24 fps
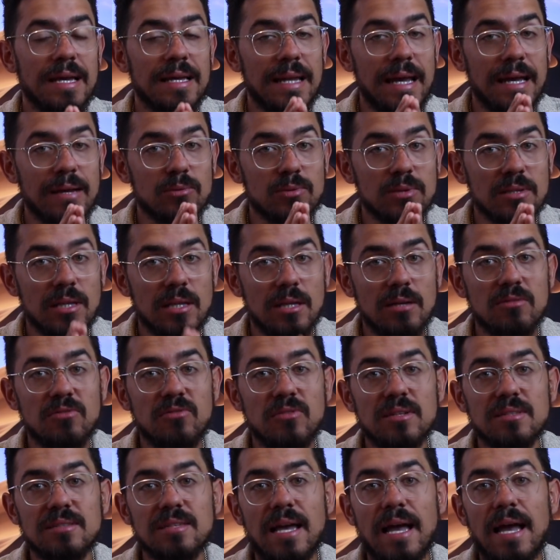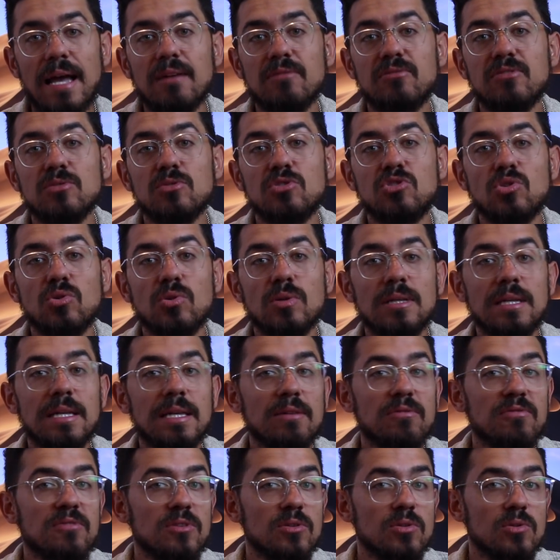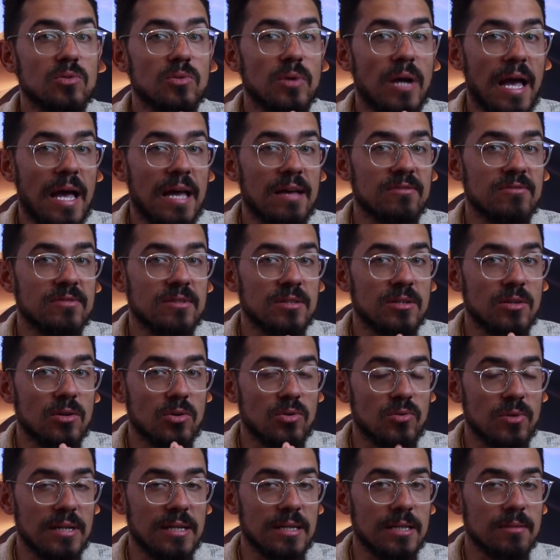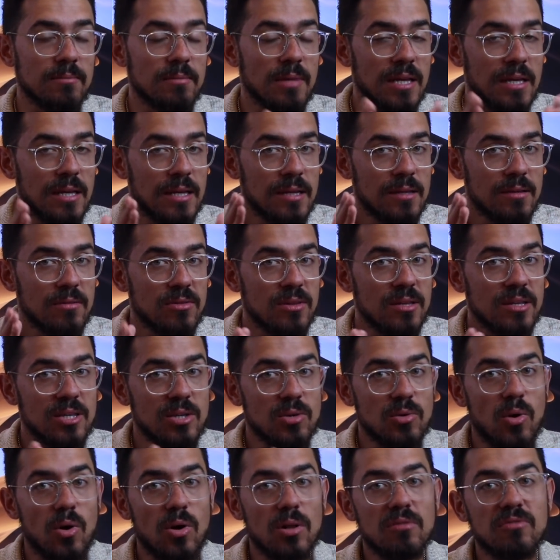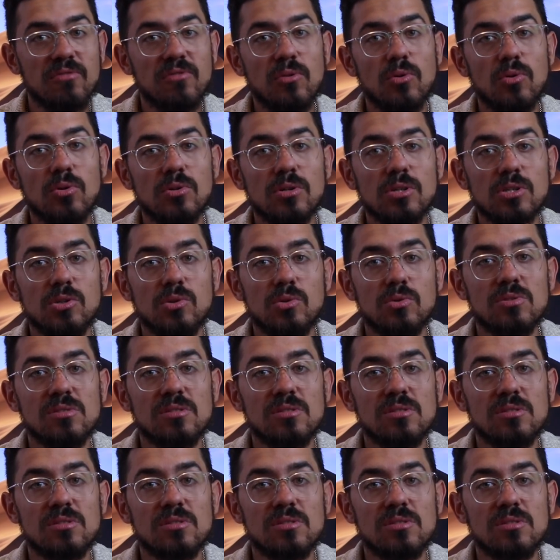and I would love to have you join if you haven't already. Thank you all for your